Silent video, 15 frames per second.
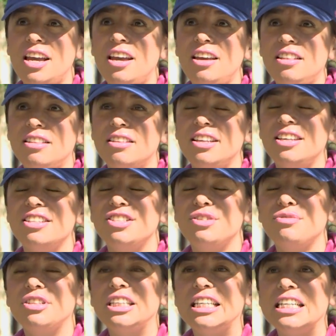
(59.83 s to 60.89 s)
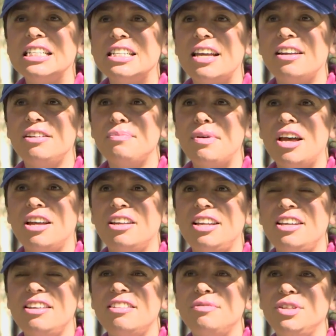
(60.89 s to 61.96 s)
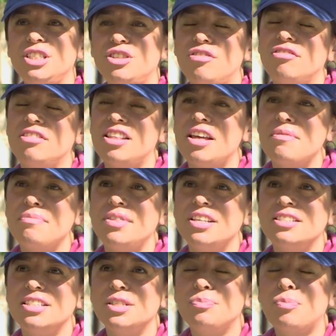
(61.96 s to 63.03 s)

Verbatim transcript: day. The kids are really excited about it. We told them this